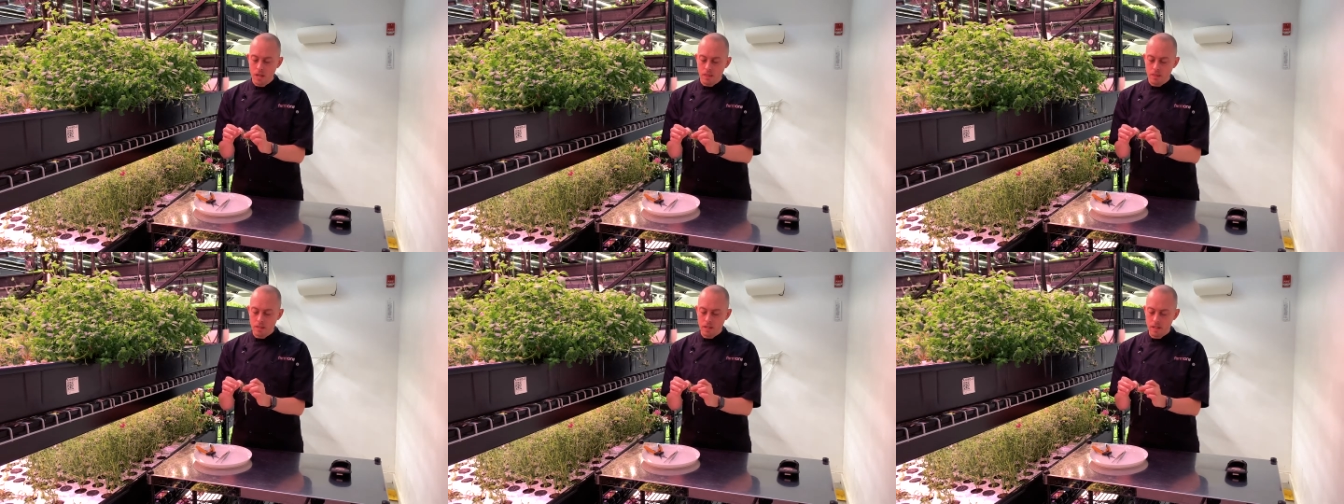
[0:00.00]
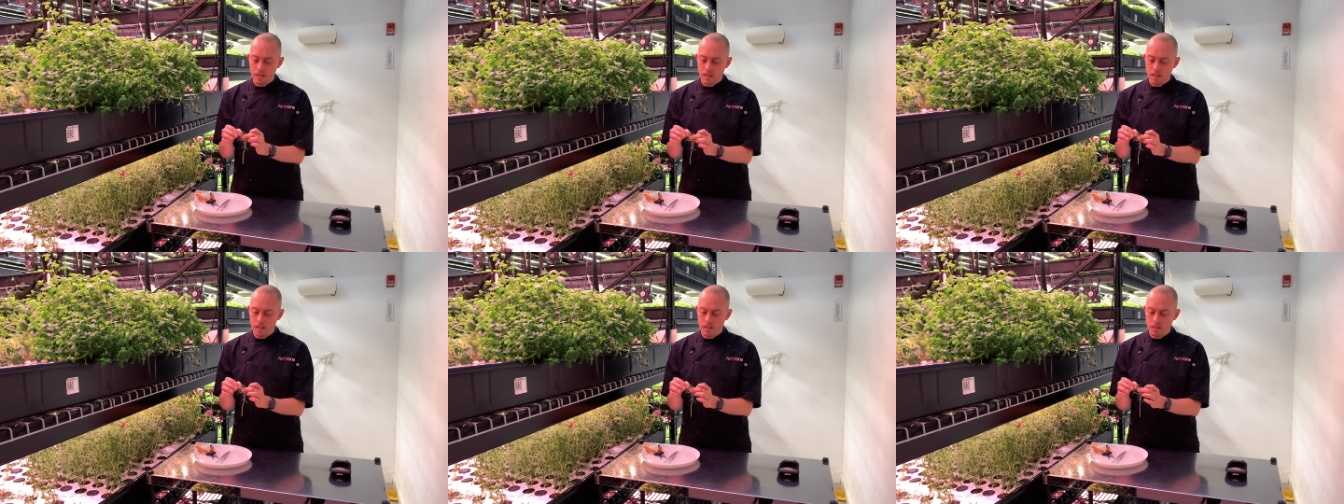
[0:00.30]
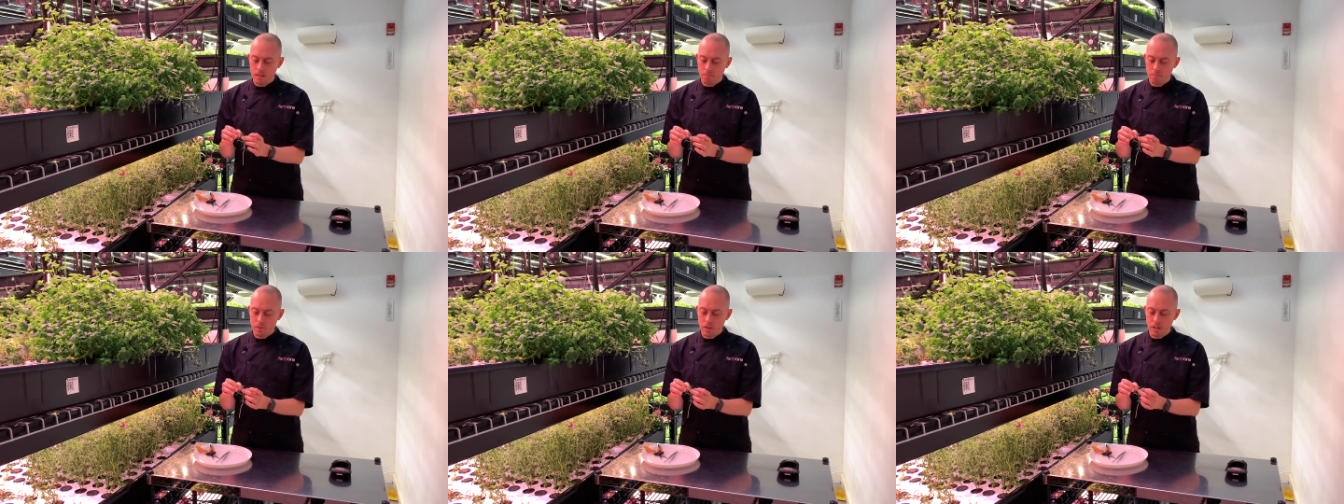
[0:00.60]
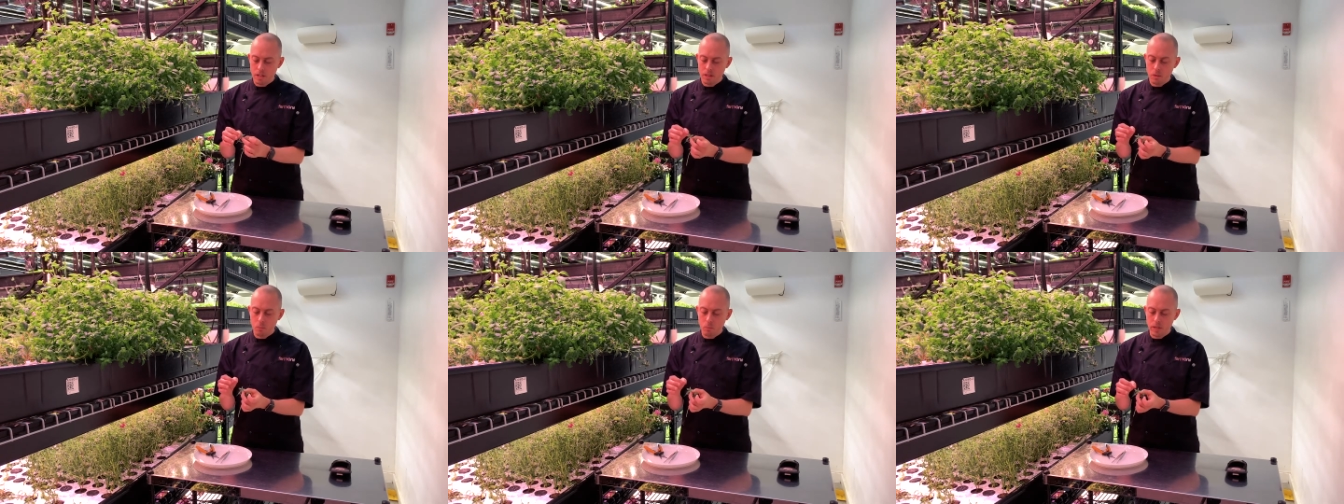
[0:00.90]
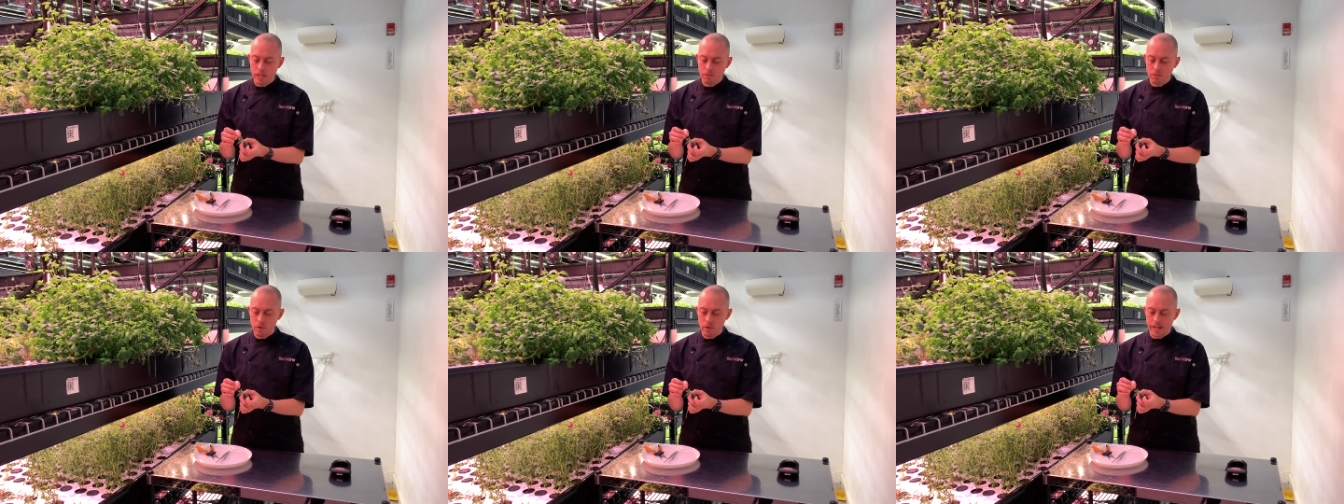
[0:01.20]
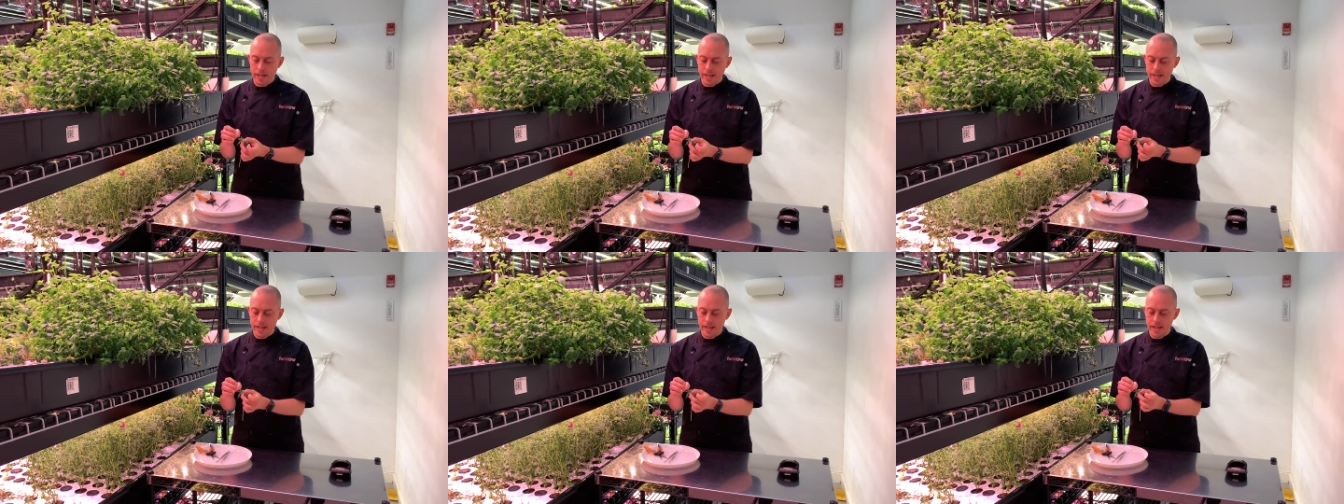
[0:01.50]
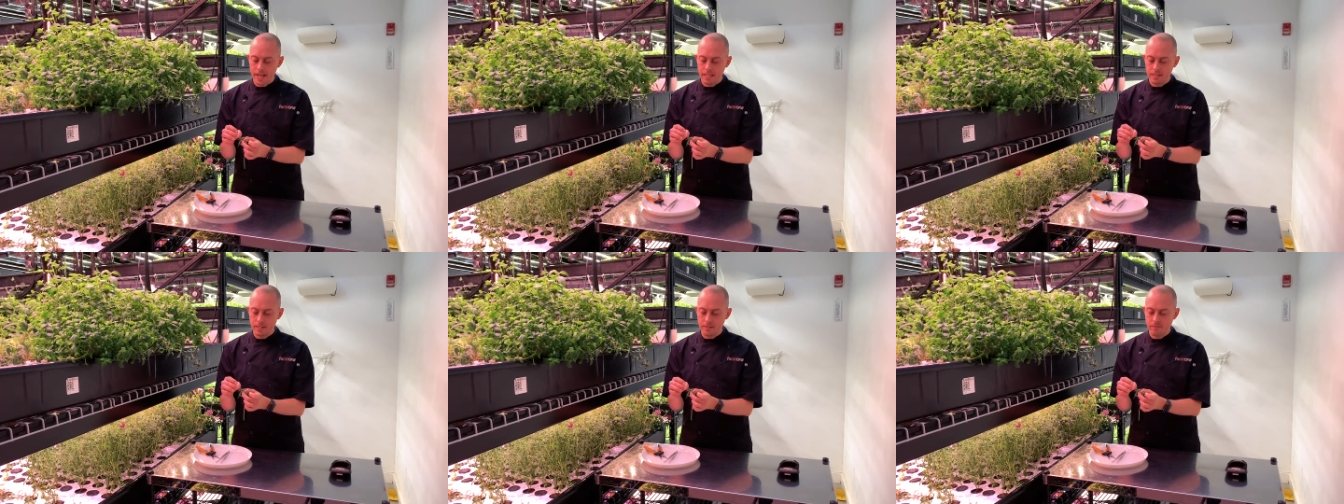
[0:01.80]
the product that we're growing here
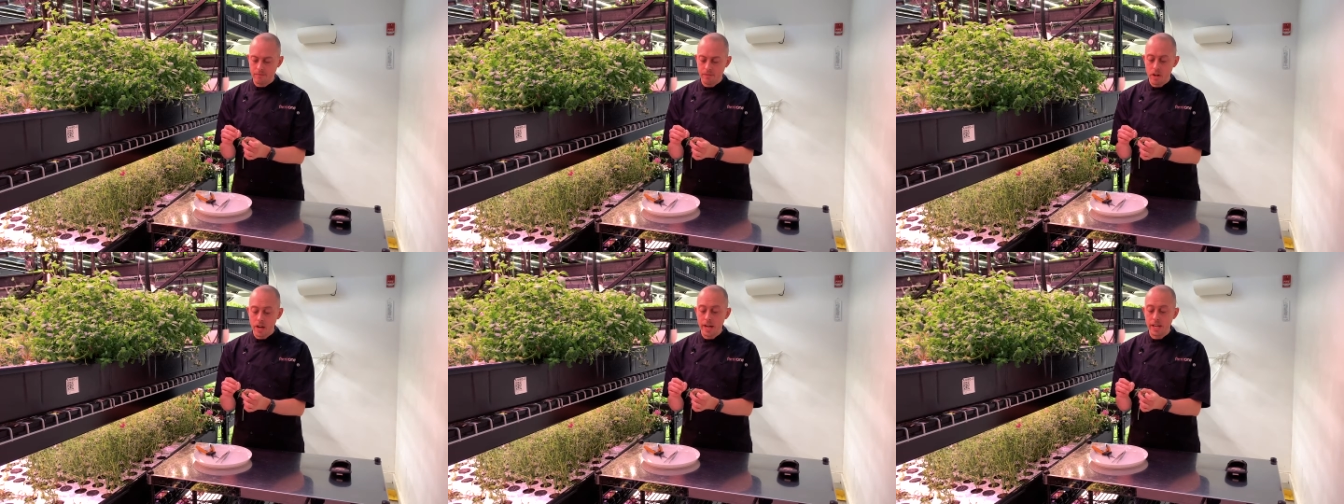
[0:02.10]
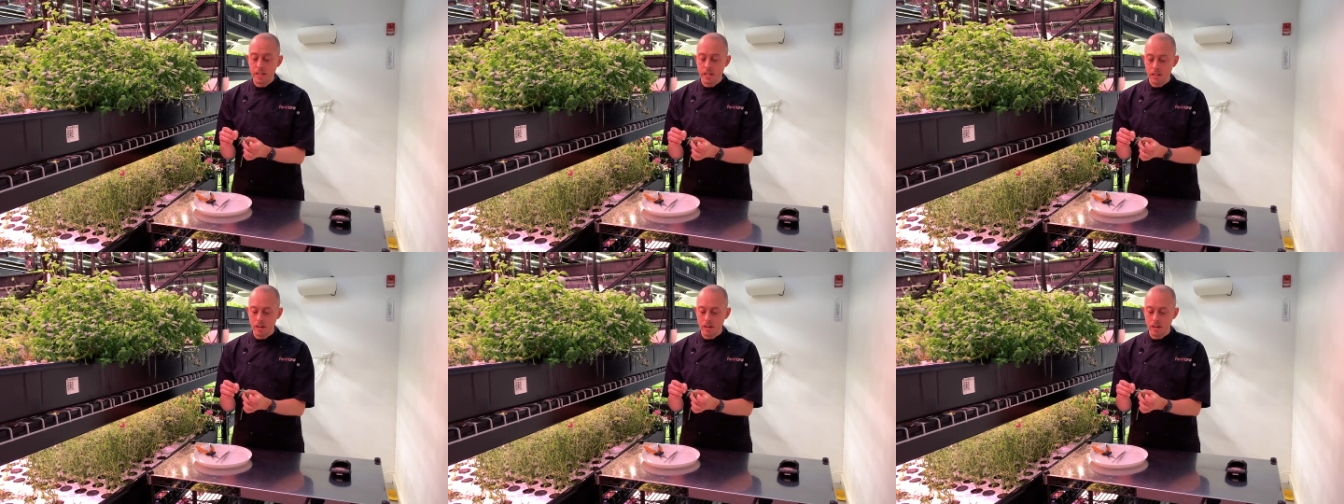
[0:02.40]
is fine